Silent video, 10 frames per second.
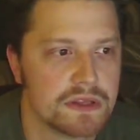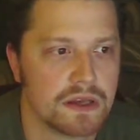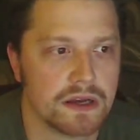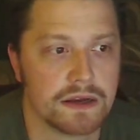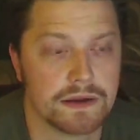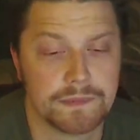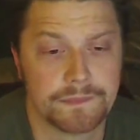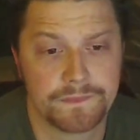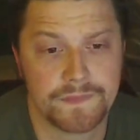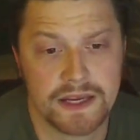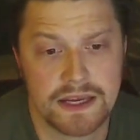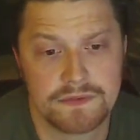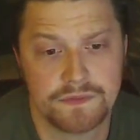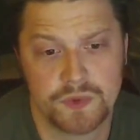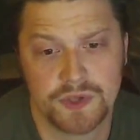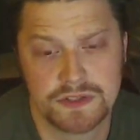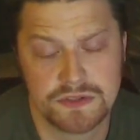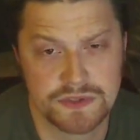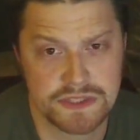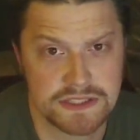um, I have really
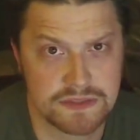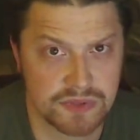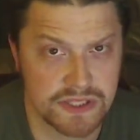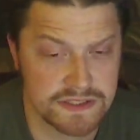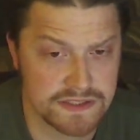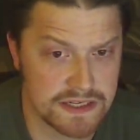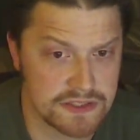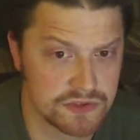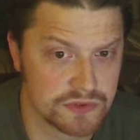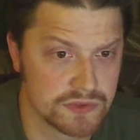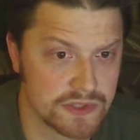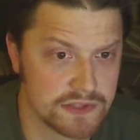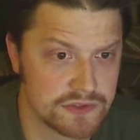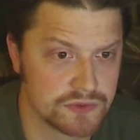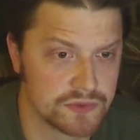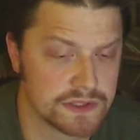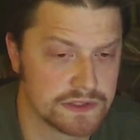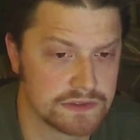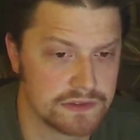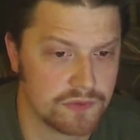two sets of plays that I do. I do
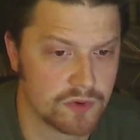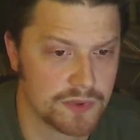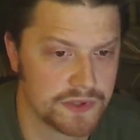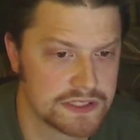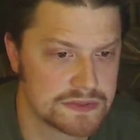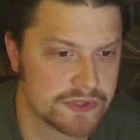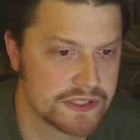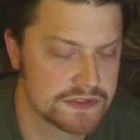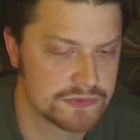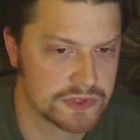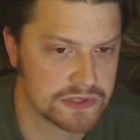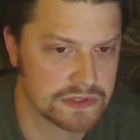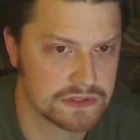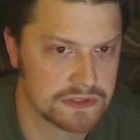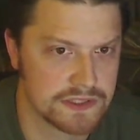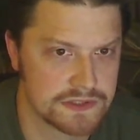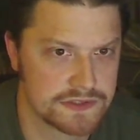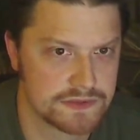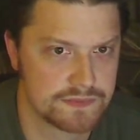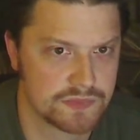uh, normal Let's Plays where
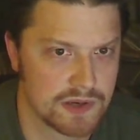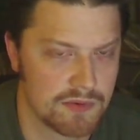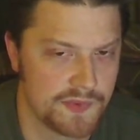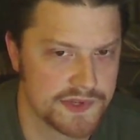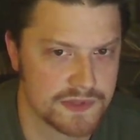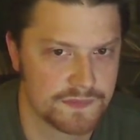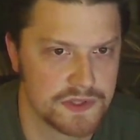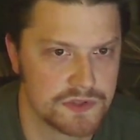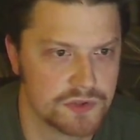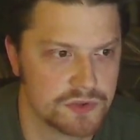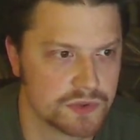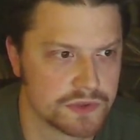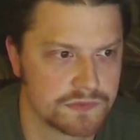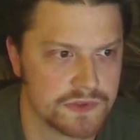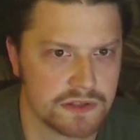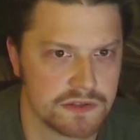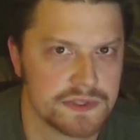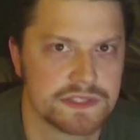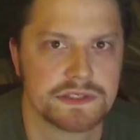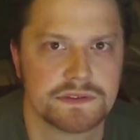it's probably something new or fairly recent